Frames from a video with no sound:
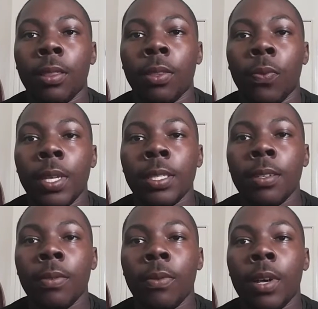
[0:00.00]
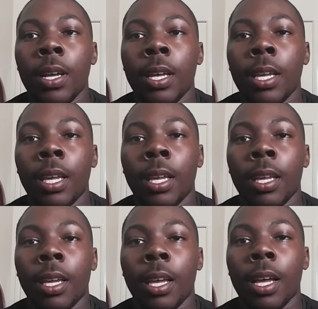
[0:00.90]
the reason
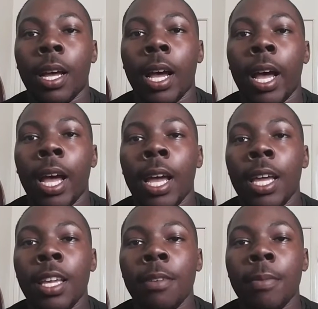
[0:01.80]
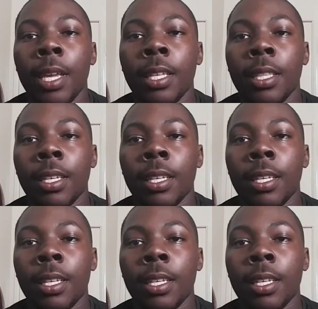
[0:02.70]
why I made